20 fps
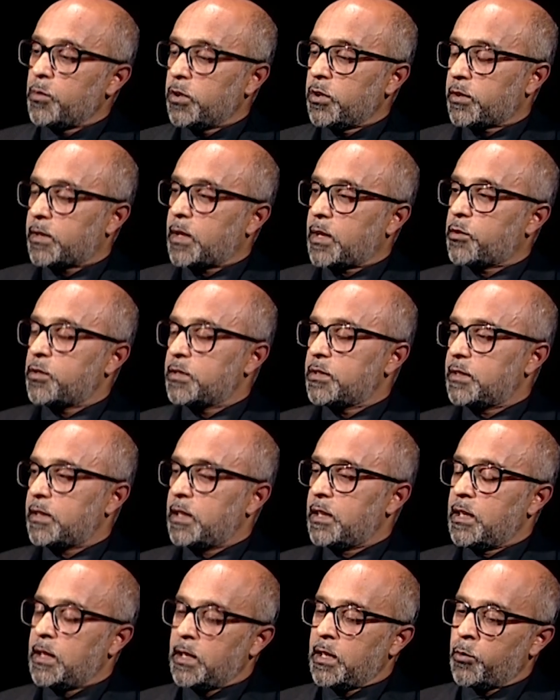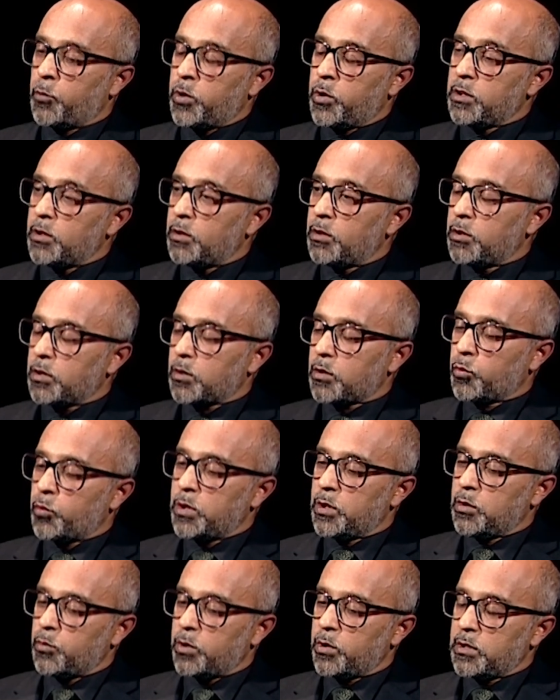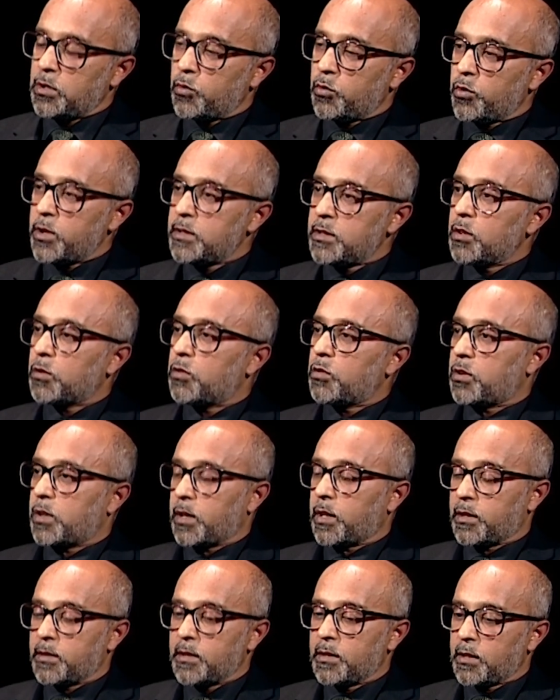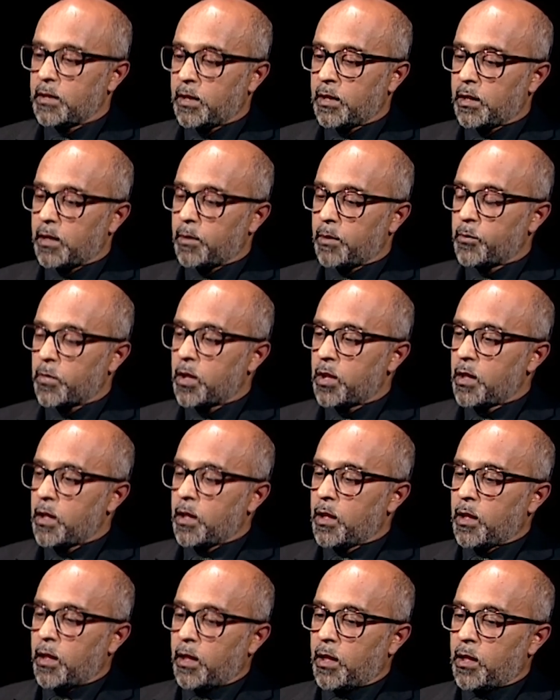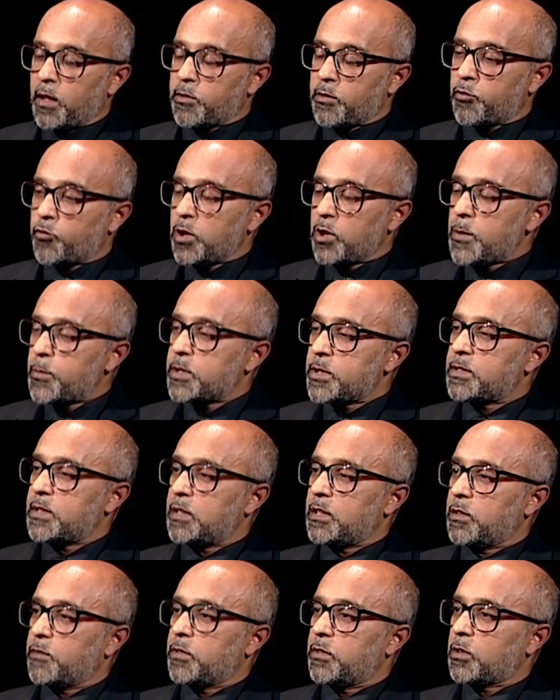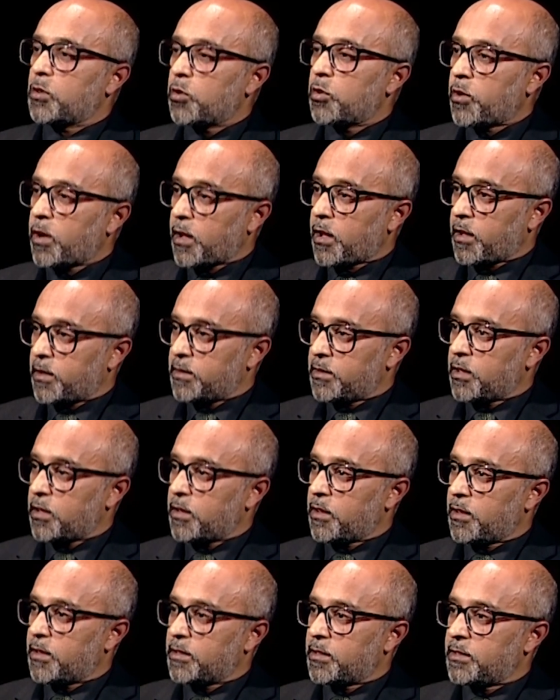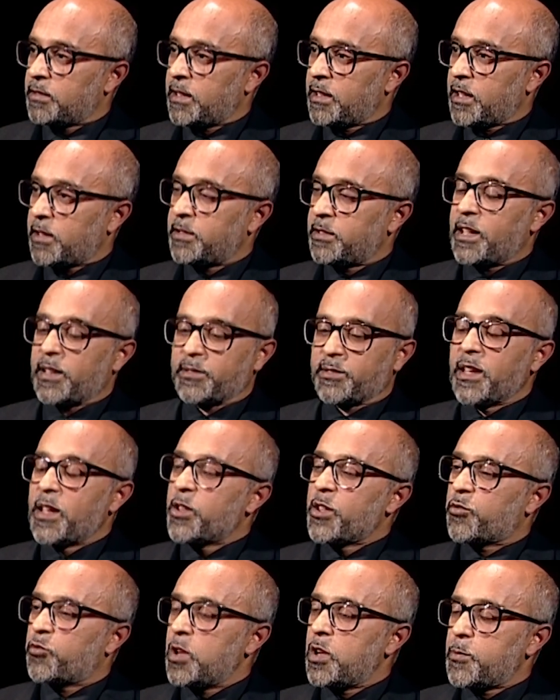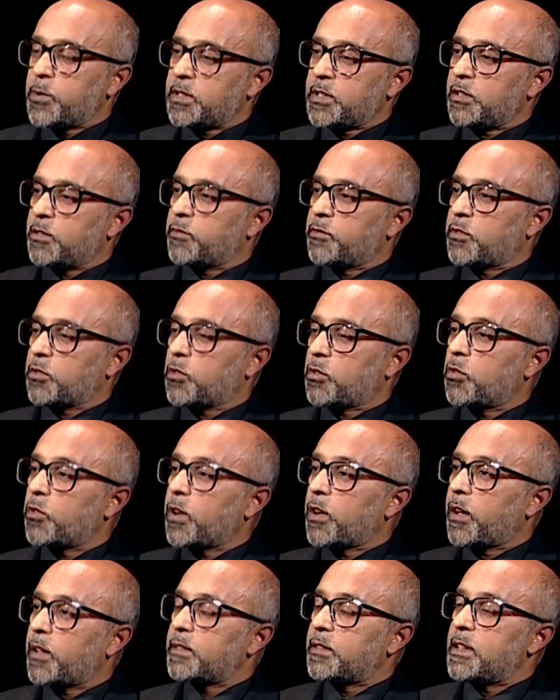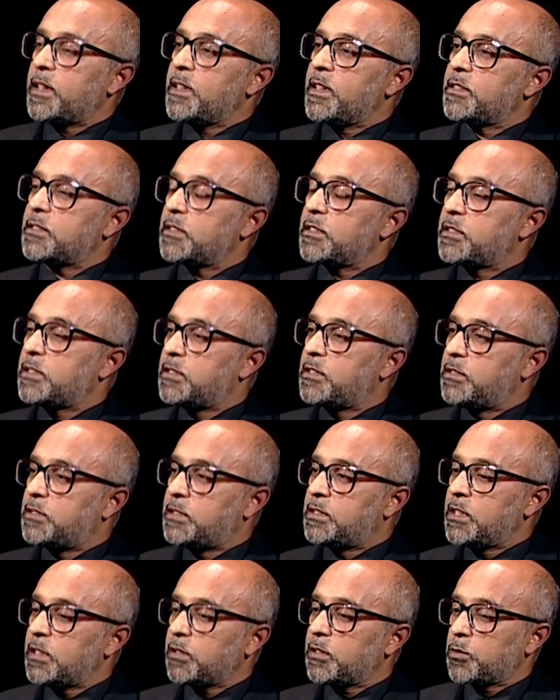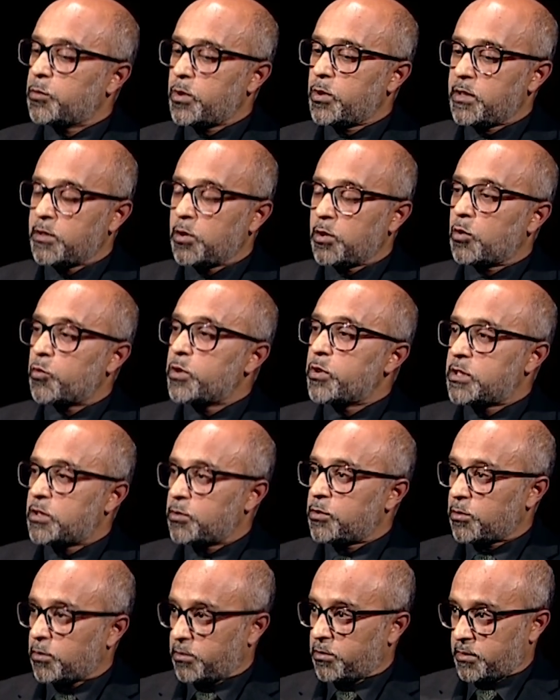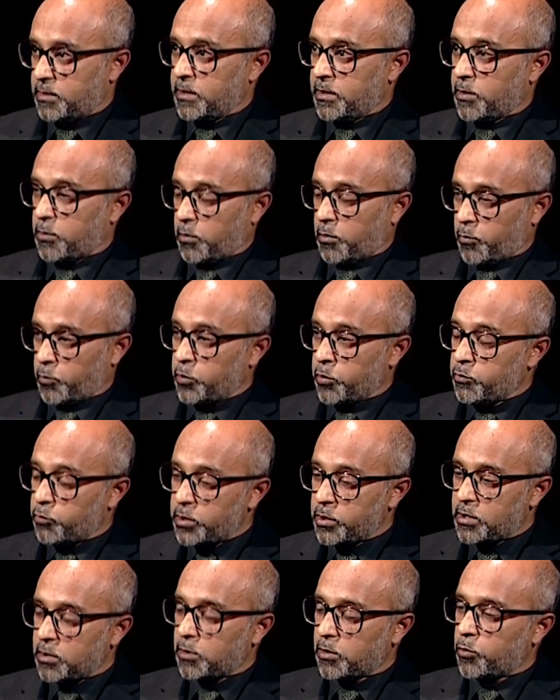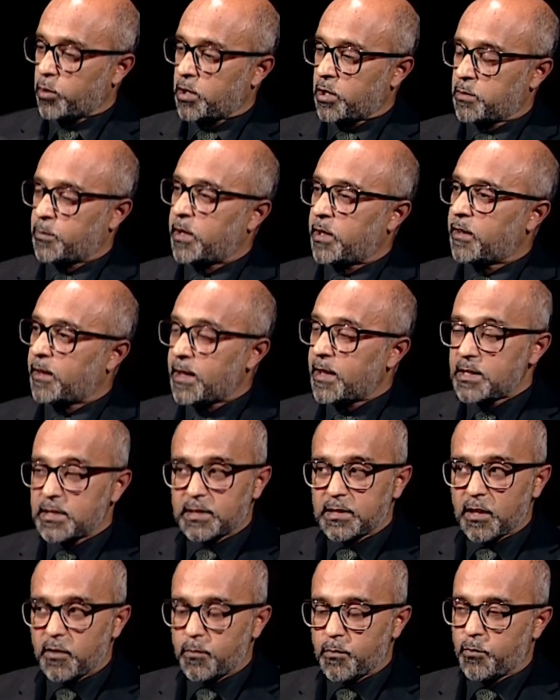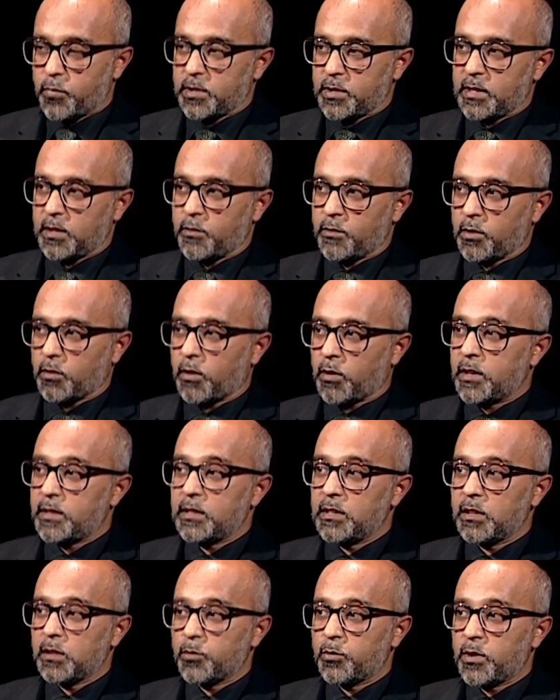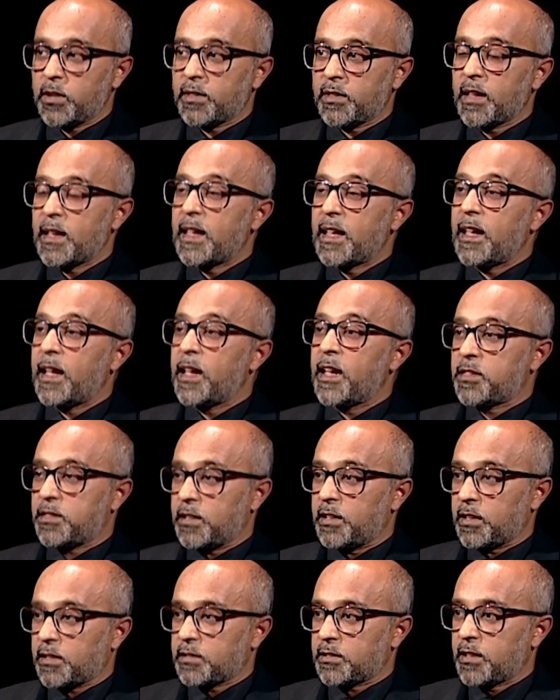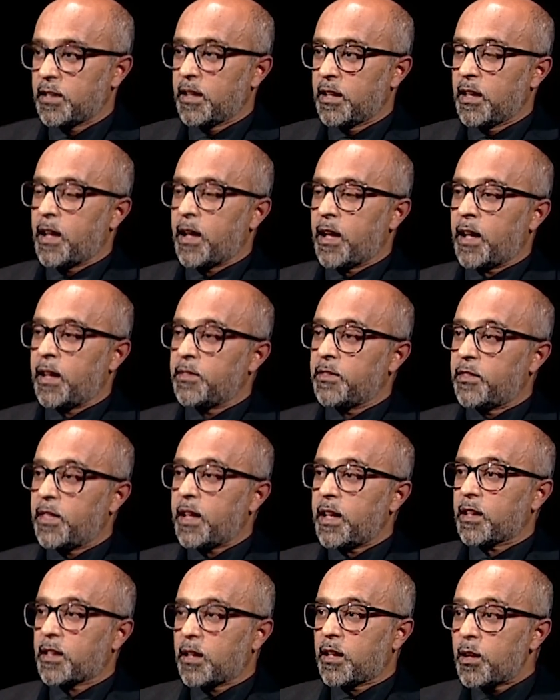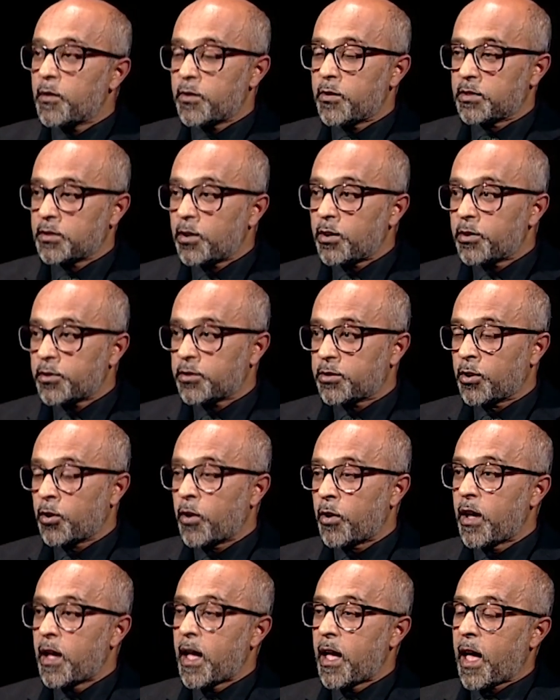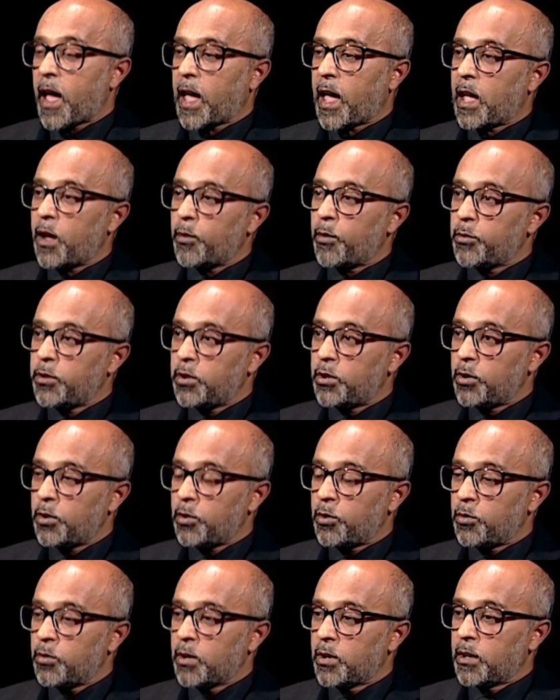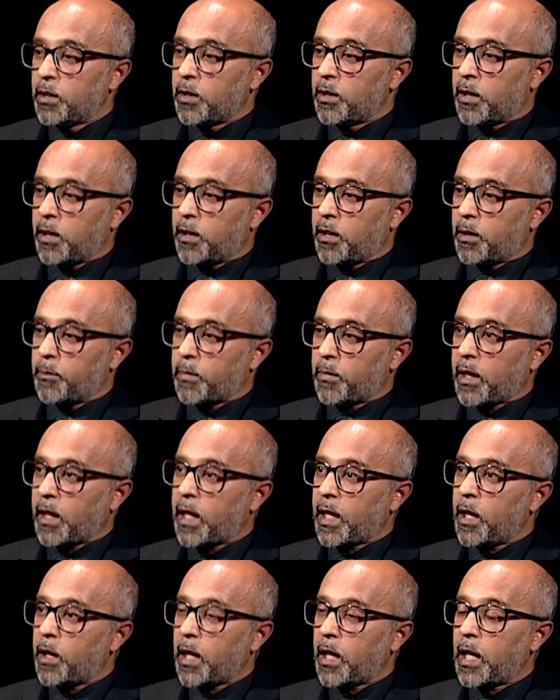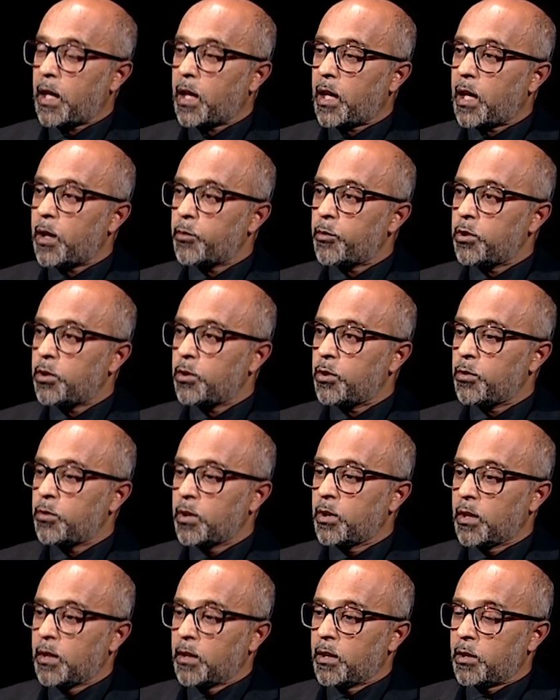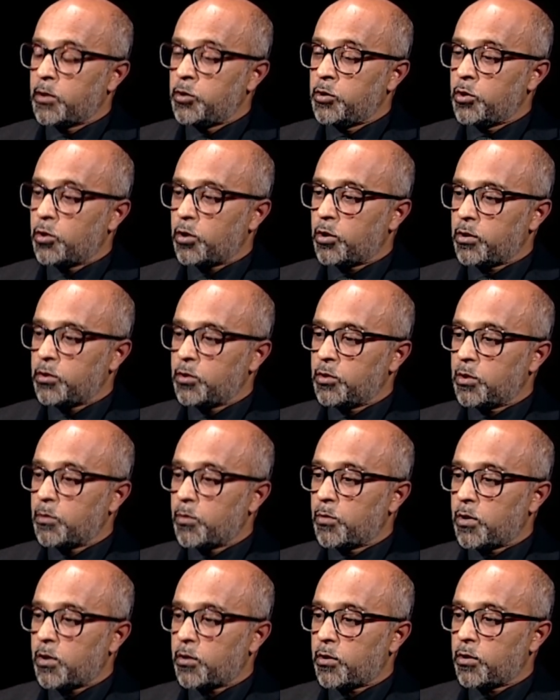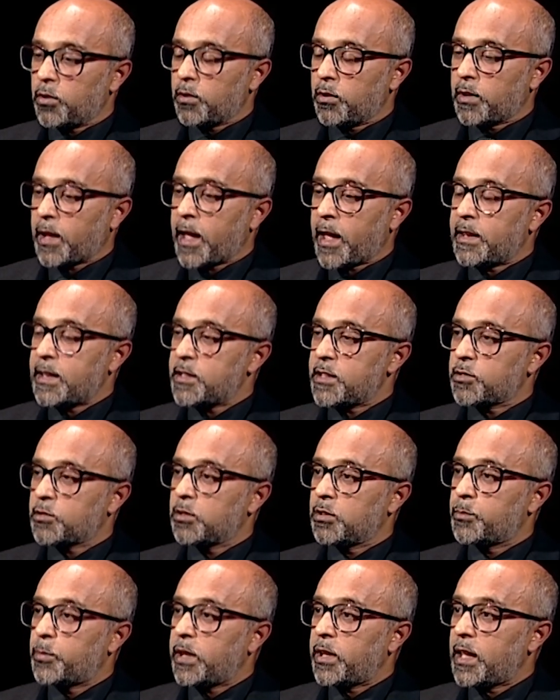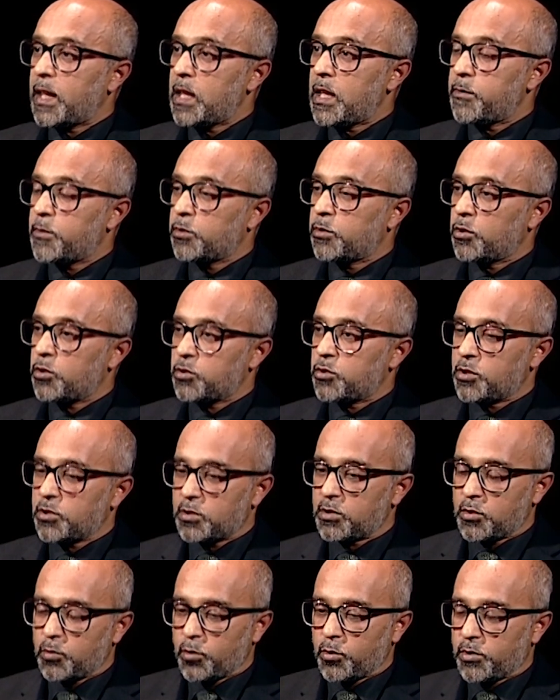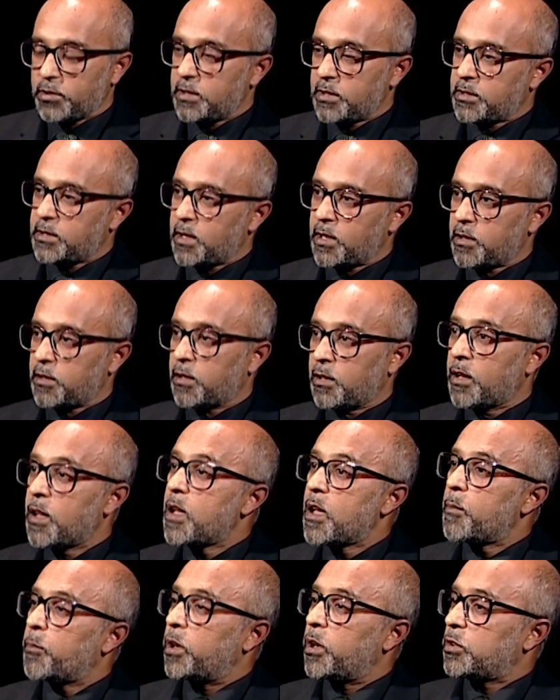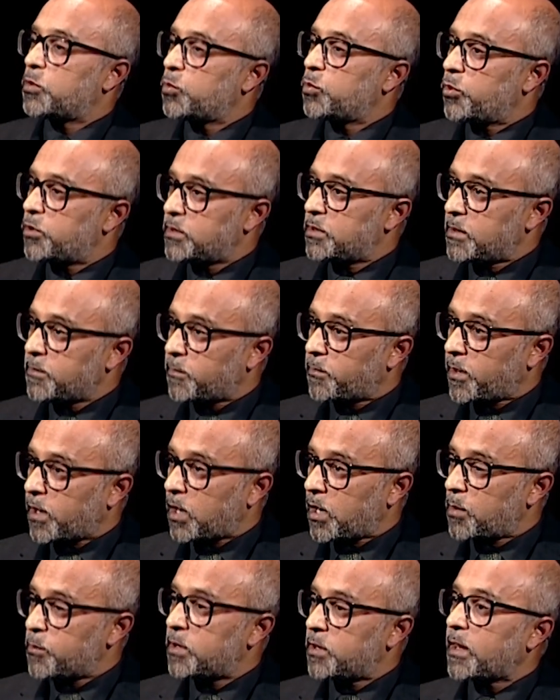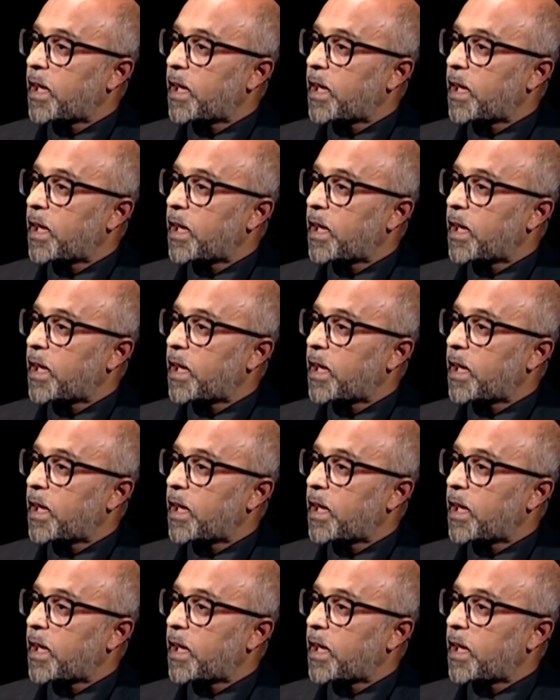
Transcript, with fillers: looking at, because when you look, when when you read the Quran, um, uh, three uh, percent of the Can Quran. briefly, I haven't got yeah, much yeah. time. Three percent of the Quran is deals with your rituals, you know, the ritual worship. But ninety-seven percent of the Quran deals with ethics, and that covers also how you, um, how, how, how you your, your moral and ethical behavior, not just towards each other, but towards the environment,